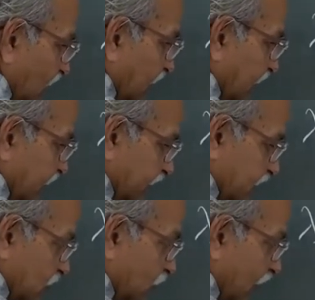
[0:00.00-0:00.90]
and then
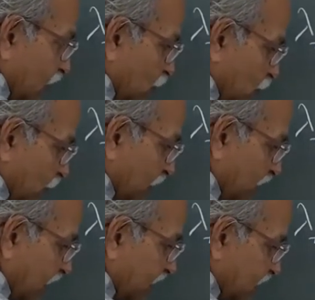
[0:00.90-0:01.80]
square root 1
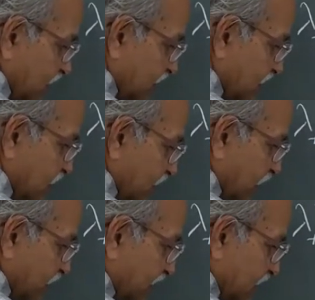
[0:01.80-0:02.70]
minus v
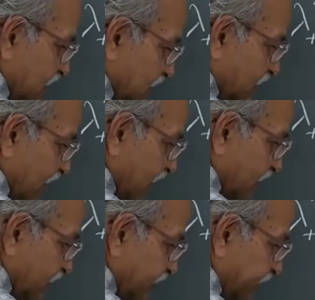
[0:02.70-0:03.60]
square by z square.